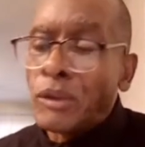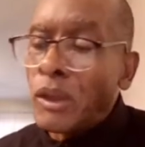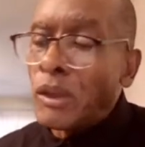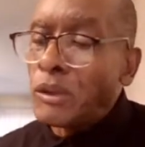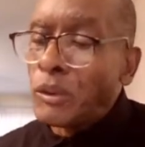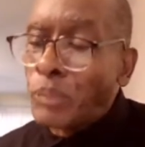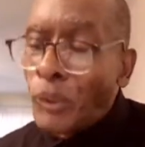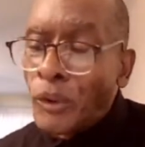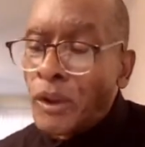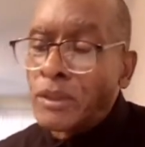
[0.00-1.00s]
and you
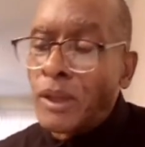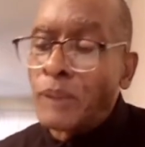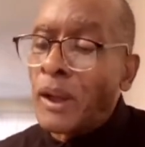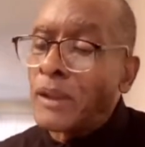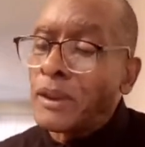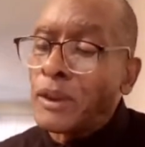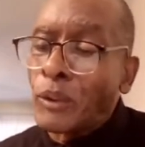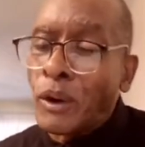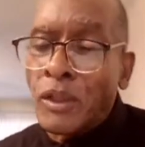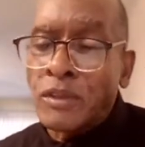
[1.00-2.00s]
pull them out, and they
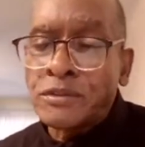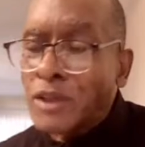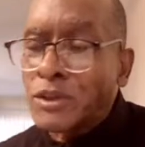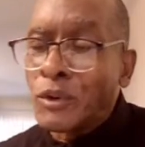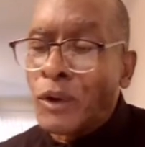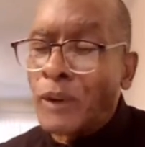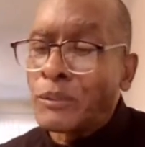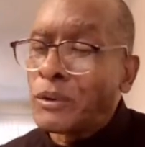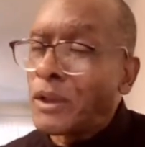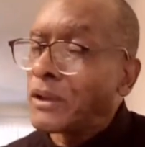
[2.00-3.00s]
want to stick
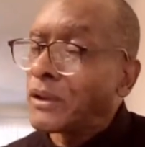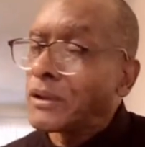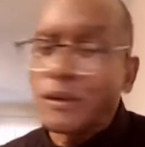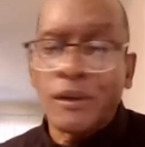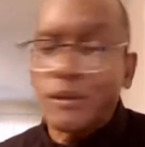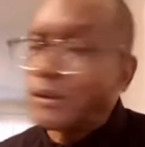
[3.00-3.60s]
you up. You get